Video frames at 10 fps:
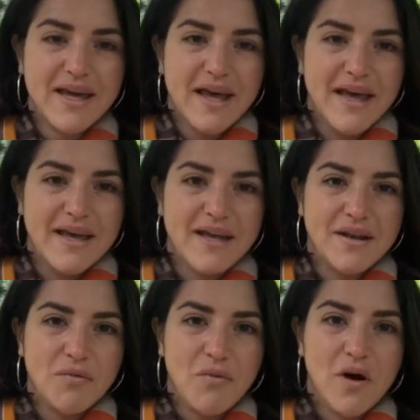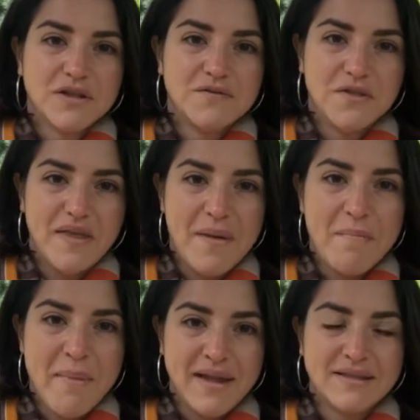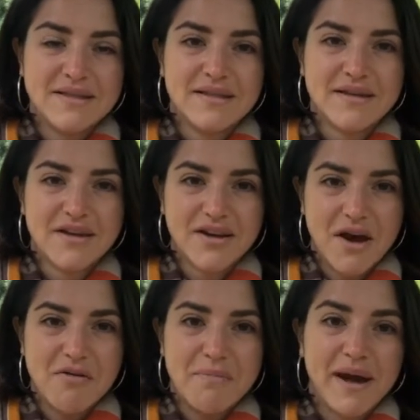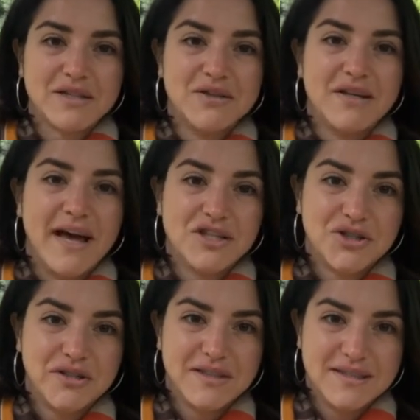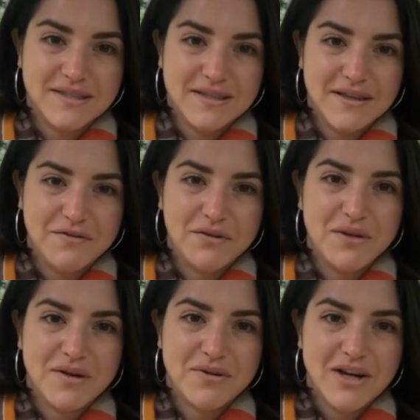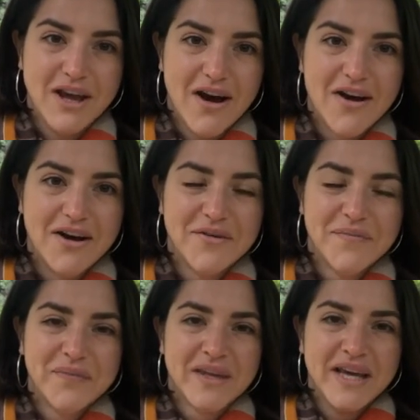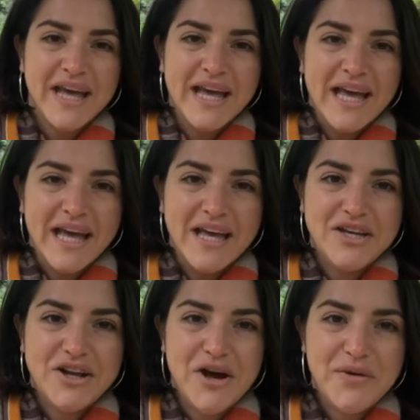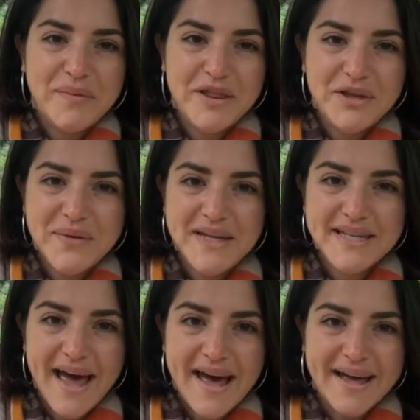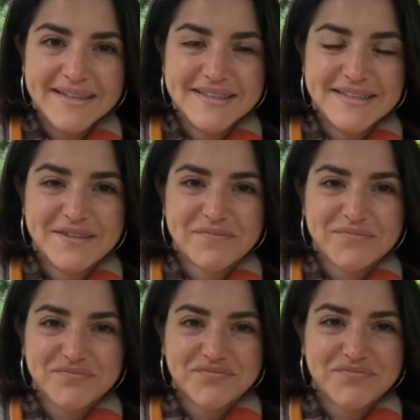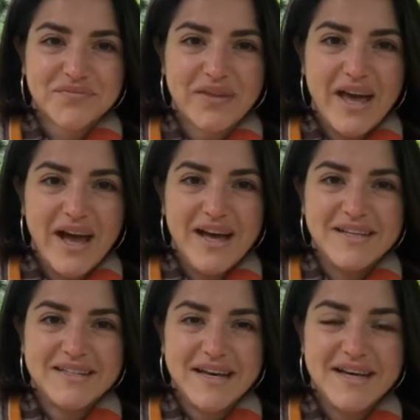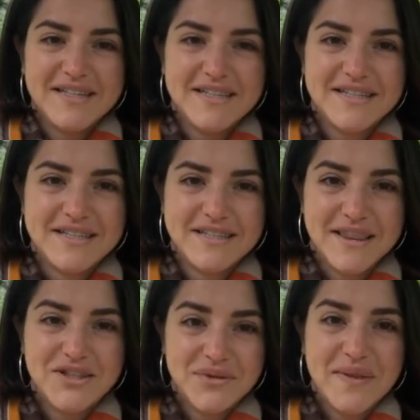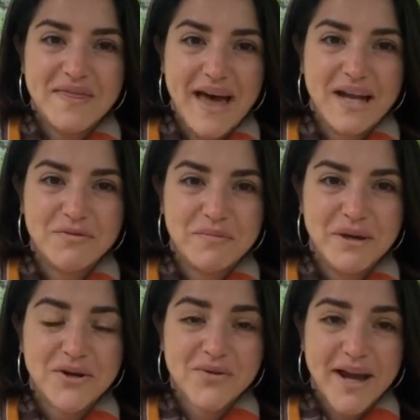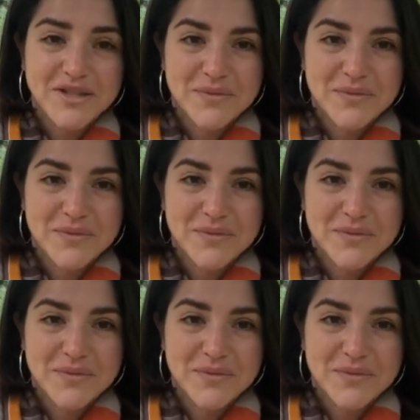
and what for them meant going back to the naturalness of who they really are. And you know, by doing that, I decided that doing that would be great, to be